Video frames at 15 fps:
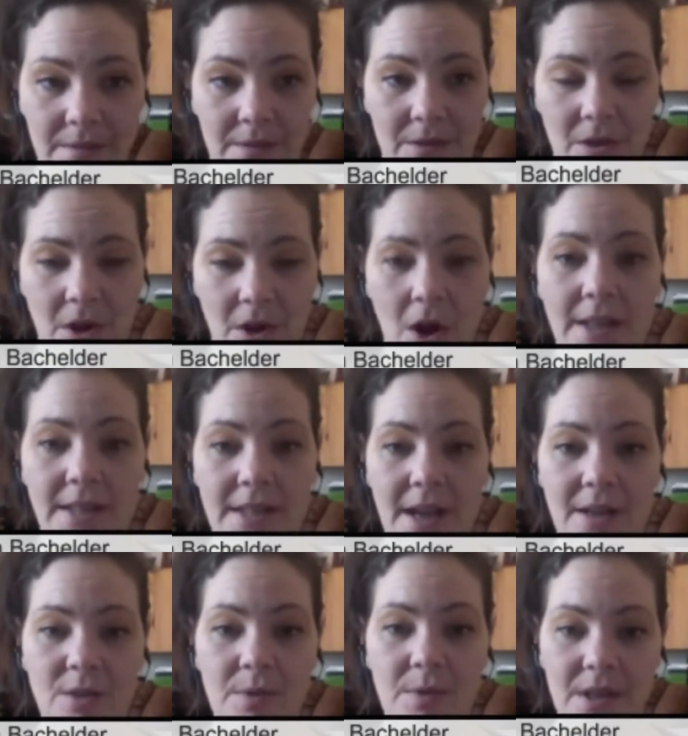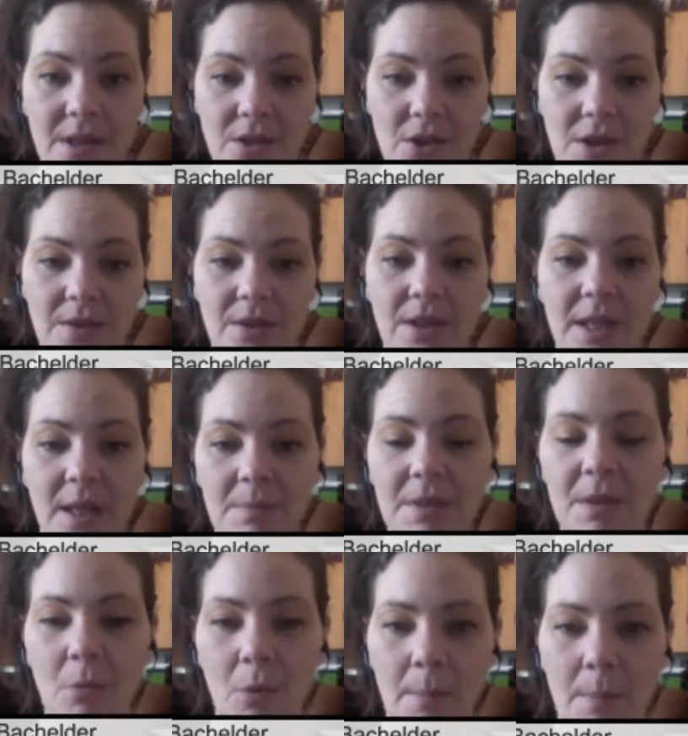contact with each other keeps the
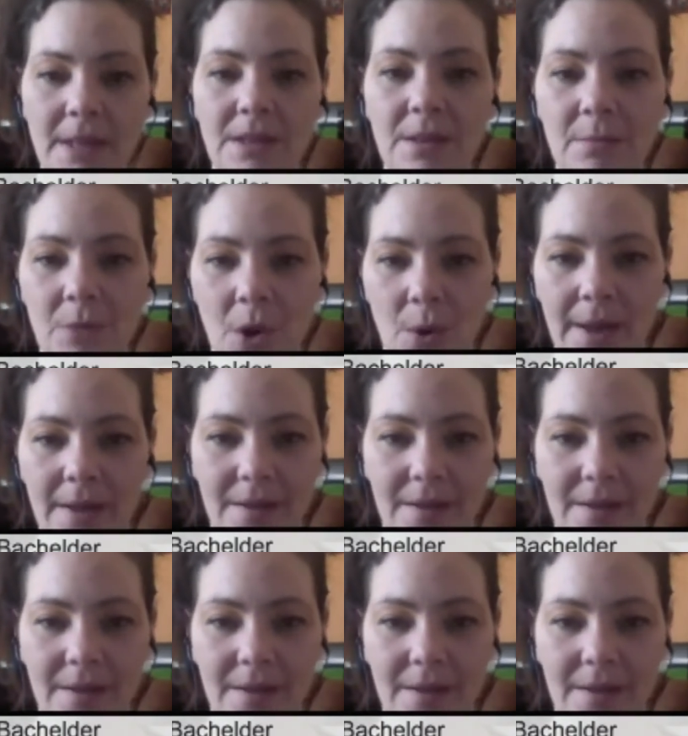momentum going.